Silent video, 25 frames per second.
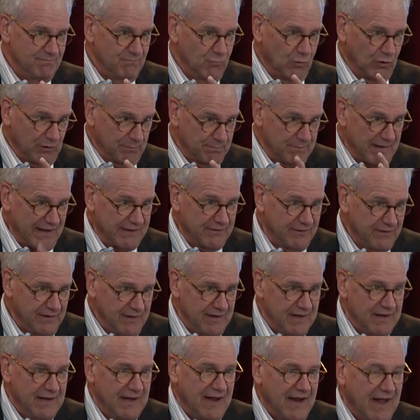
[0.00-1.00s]
work better.
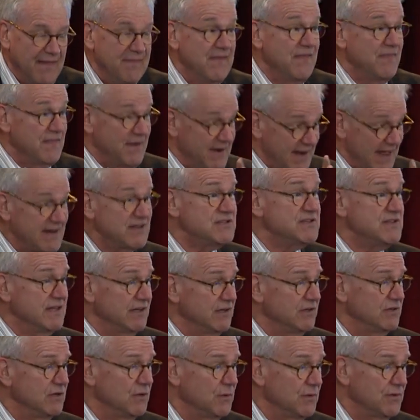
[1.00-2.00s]
And then the next thing
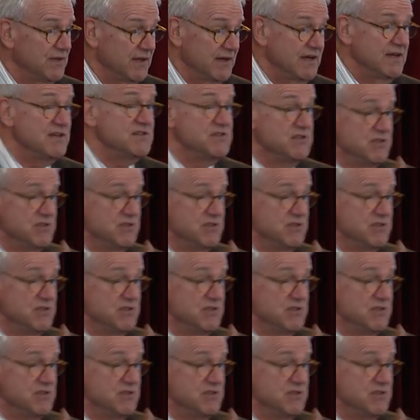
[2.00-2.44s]
you do with it is